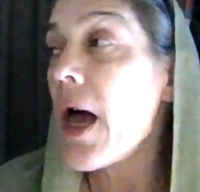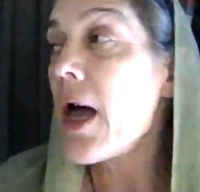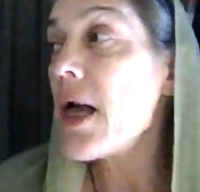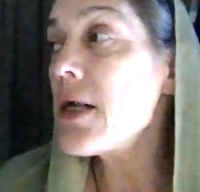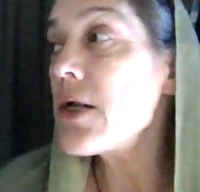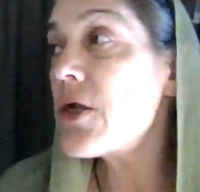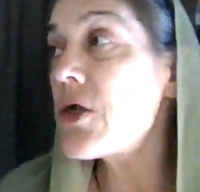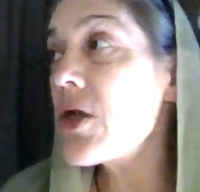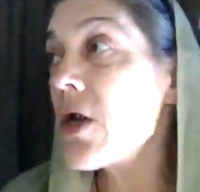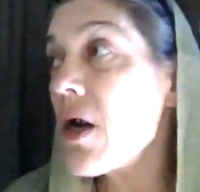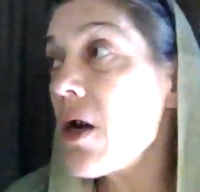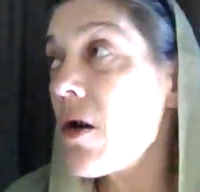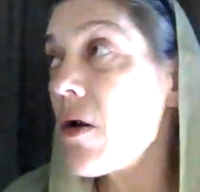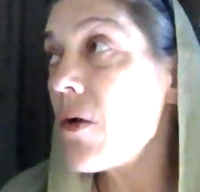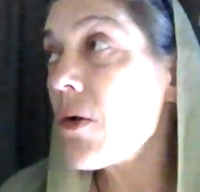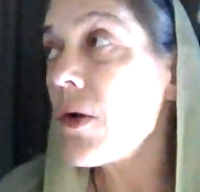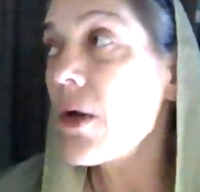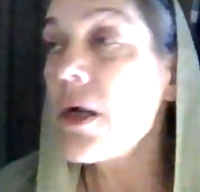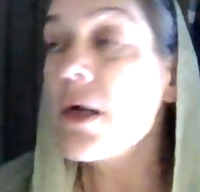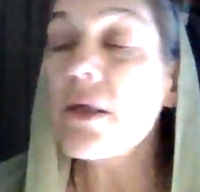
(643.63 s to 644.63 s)
And so
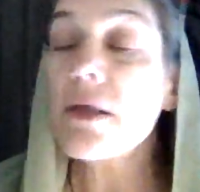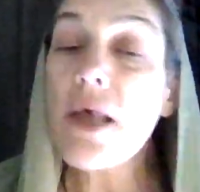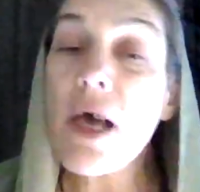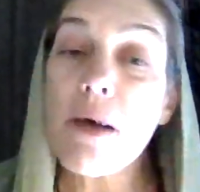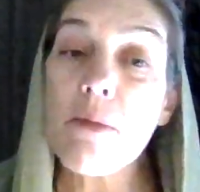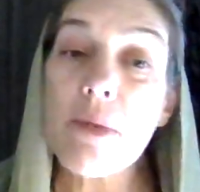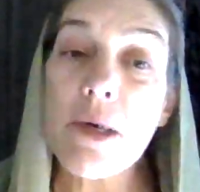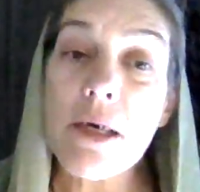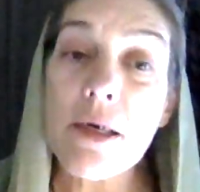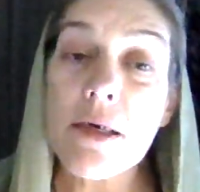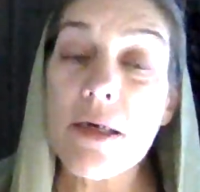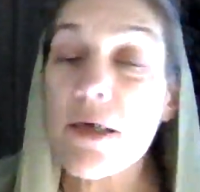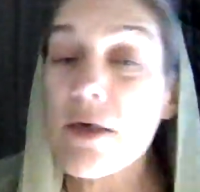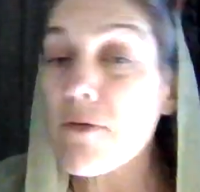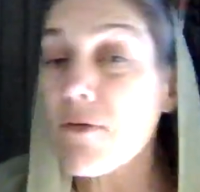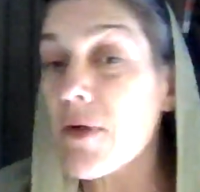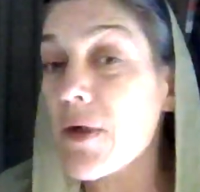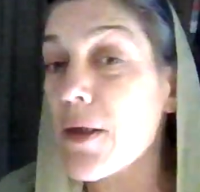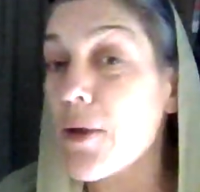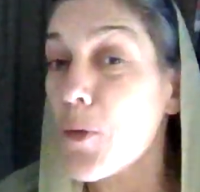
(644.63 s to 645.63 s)
that means he
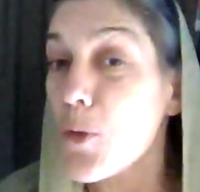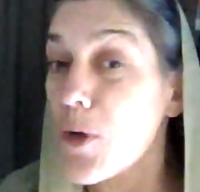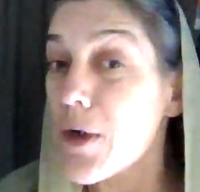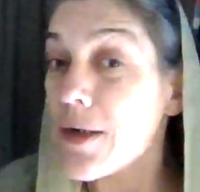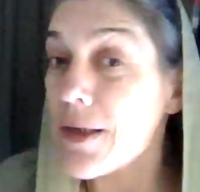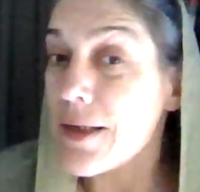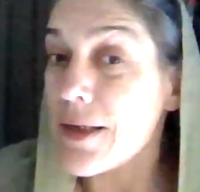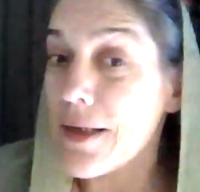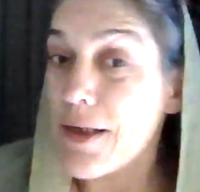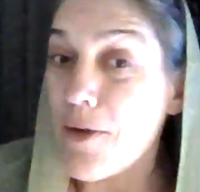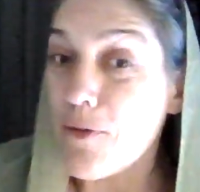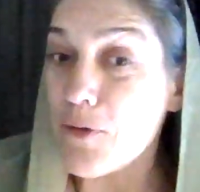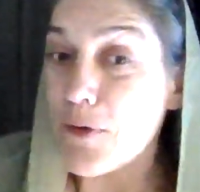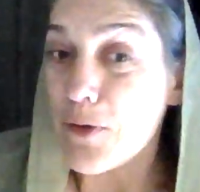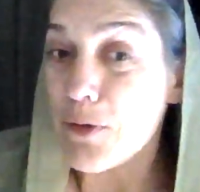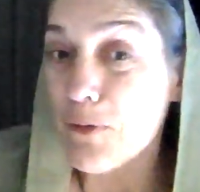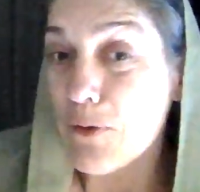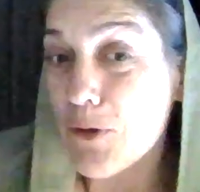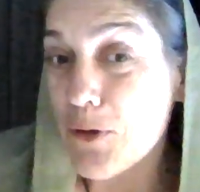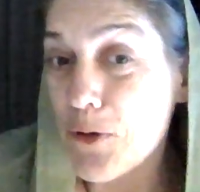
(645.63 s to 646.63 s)
really was in love
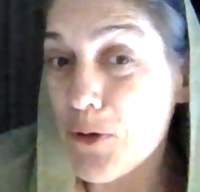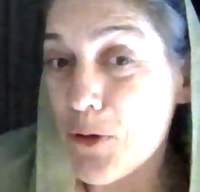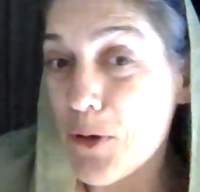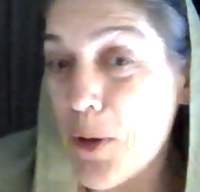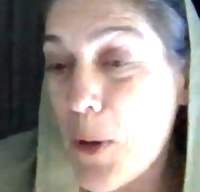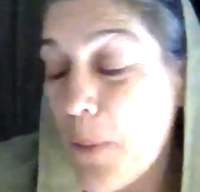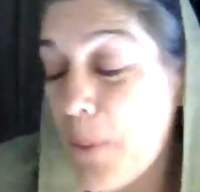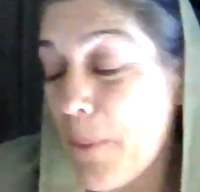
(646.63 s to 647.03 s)
with Ruth.